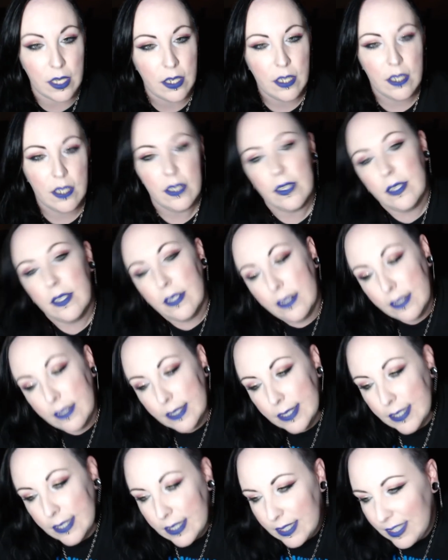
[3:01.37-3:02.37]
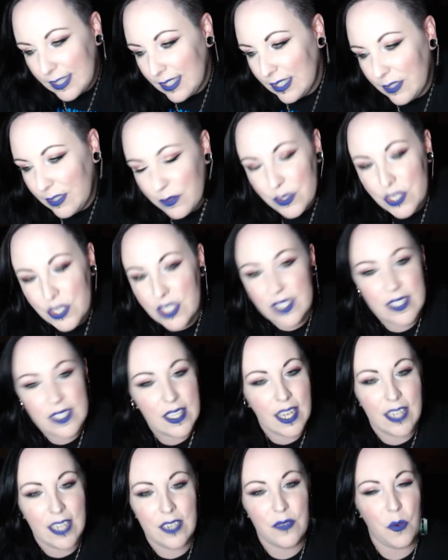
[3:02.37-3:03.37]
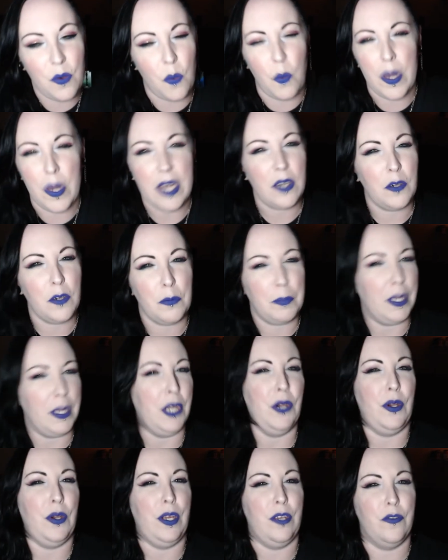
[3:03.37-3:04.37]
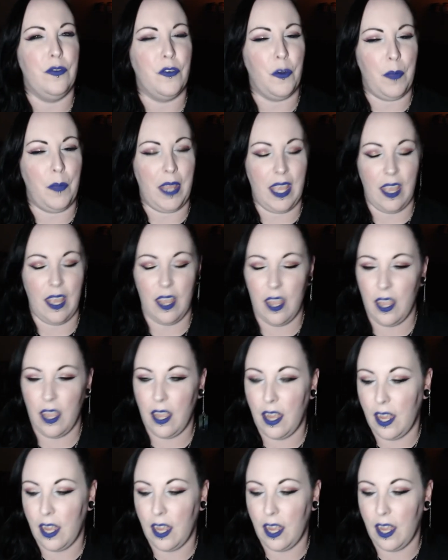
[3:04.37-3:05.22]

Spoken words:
but it was just kind of a weird period for me.